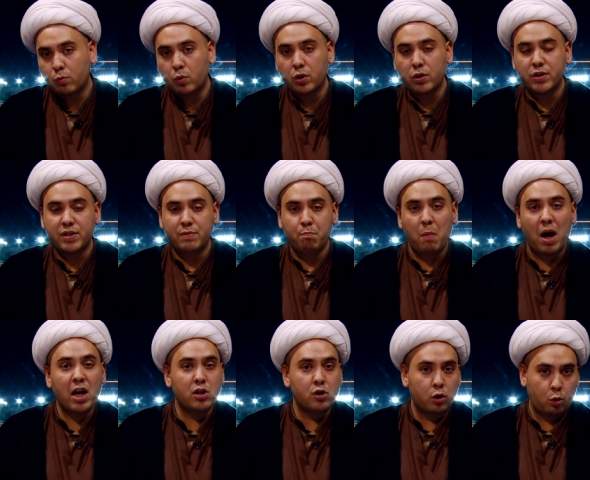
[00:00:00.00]
world's
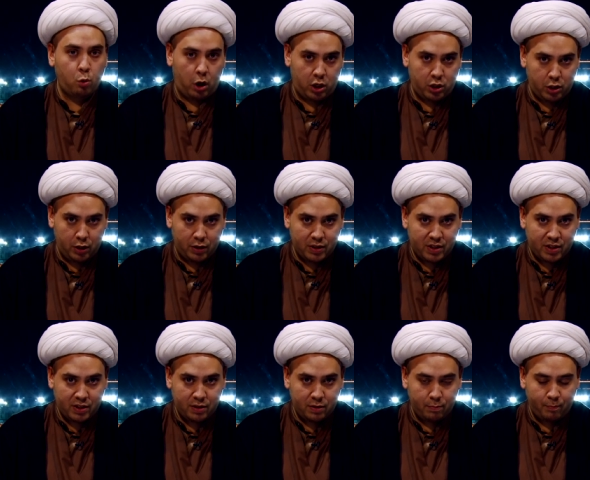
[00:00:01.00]
major
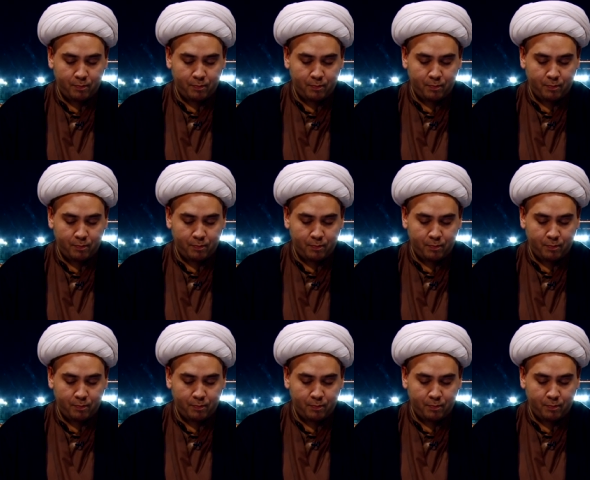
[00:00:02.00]
questions.